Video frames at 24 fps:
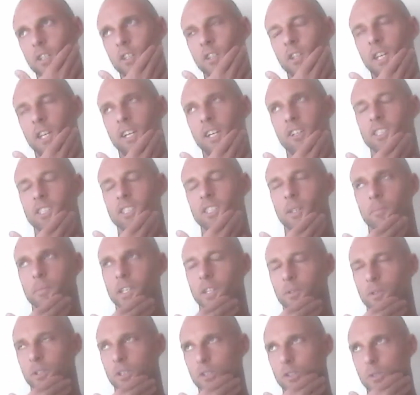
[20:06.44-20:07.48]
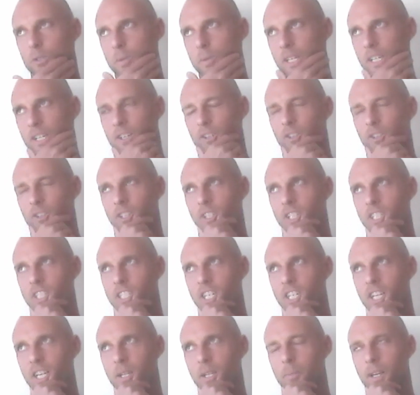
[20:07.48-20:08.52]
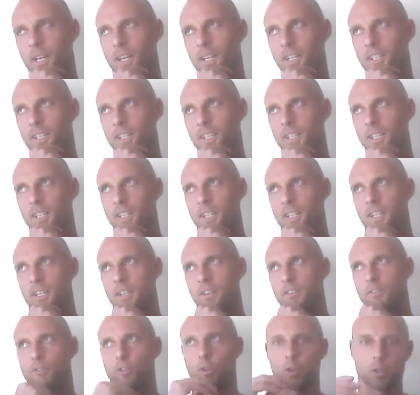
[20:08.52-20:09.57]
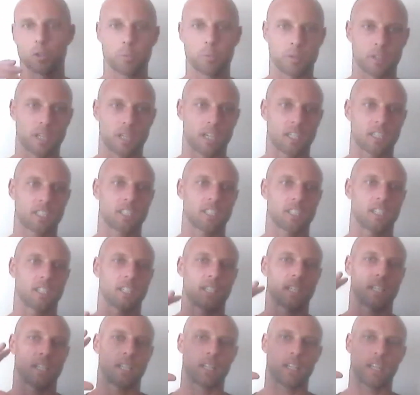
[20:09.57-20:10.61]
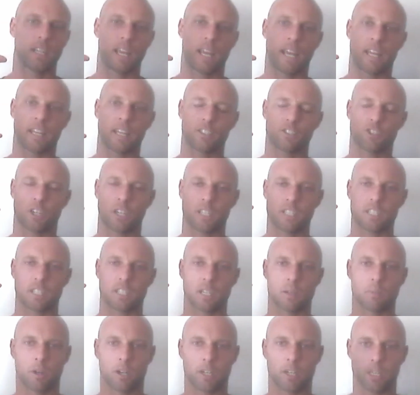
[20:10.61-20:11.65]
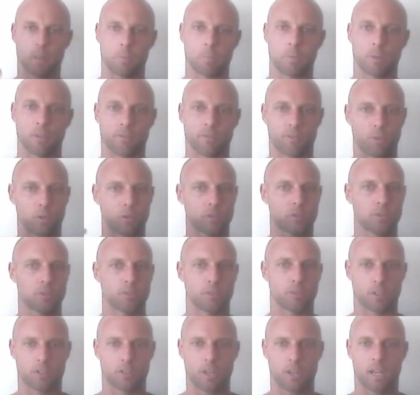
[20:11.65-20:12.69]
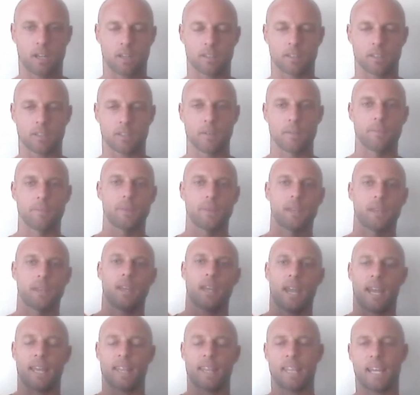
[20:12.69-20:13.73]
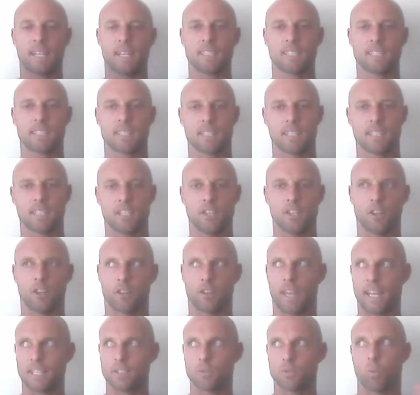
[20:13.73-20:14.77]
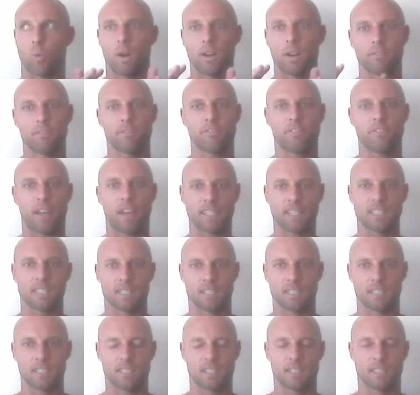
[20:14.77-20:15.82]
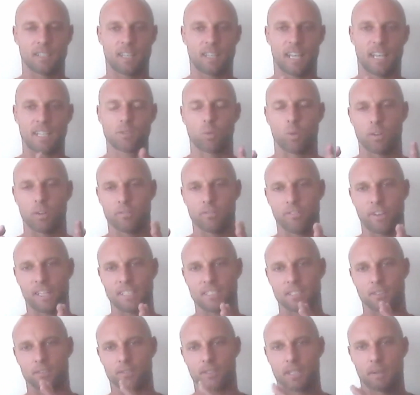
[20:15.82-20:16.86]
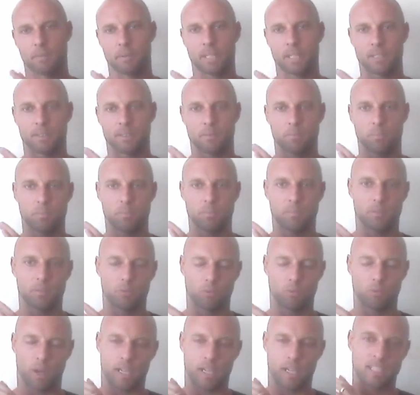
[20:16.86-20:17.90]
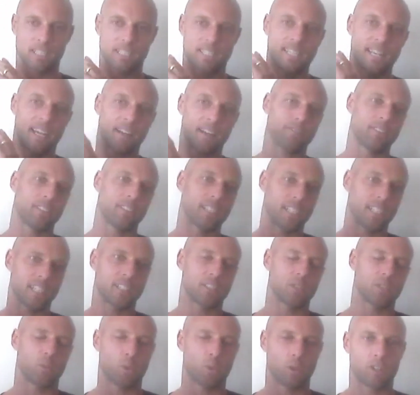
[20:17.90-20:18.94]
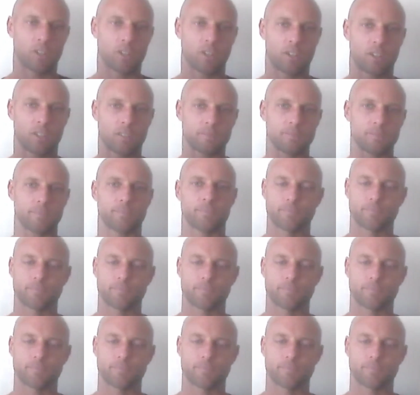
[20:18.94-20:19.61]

nailed something when you were speaking earlier, Jay, about force production and trusting your body to put force through the ground. And that's one facet of something runners definitely need to work on.